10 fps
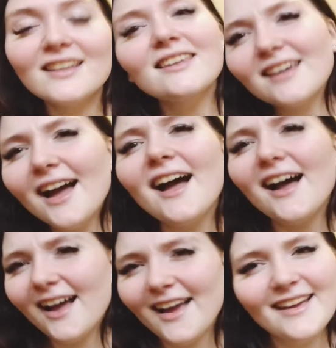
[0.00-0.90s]

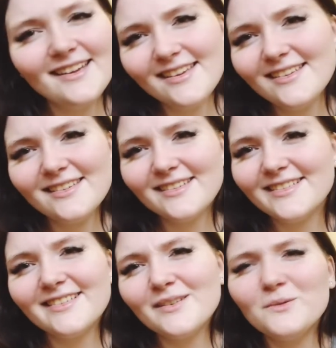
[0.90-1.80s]
Yeah,
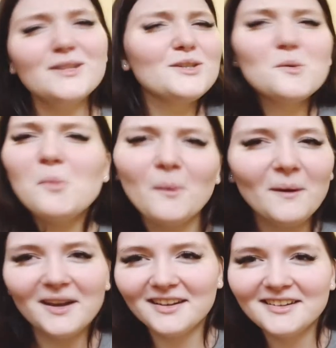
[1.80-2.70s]
what's your
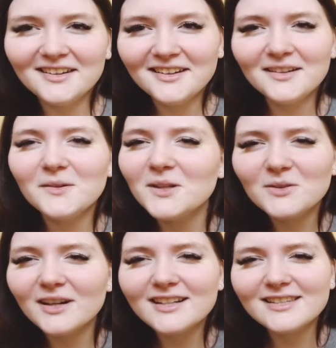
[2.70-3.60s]
point? What are you
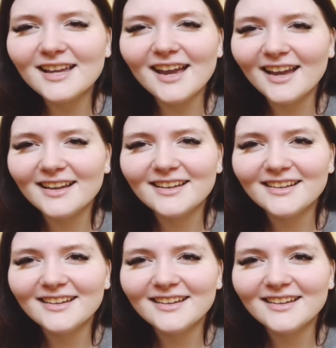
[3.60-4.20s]
trying to say?